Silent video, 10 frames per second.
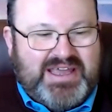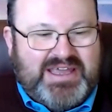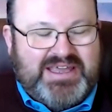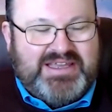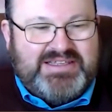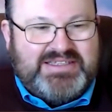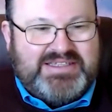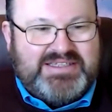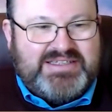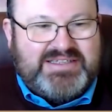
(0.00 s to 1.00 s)

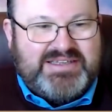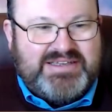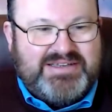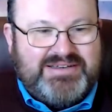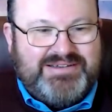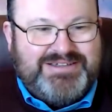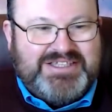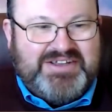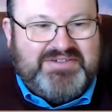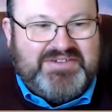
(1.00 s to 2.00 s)
It's
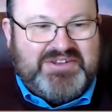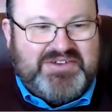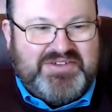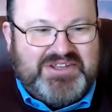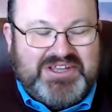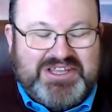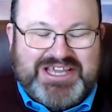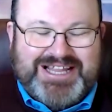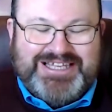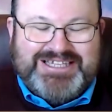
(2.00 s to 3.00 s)
you're
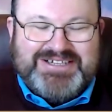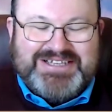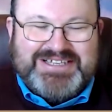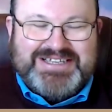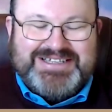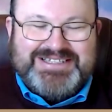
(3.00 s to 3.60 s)
clearly doing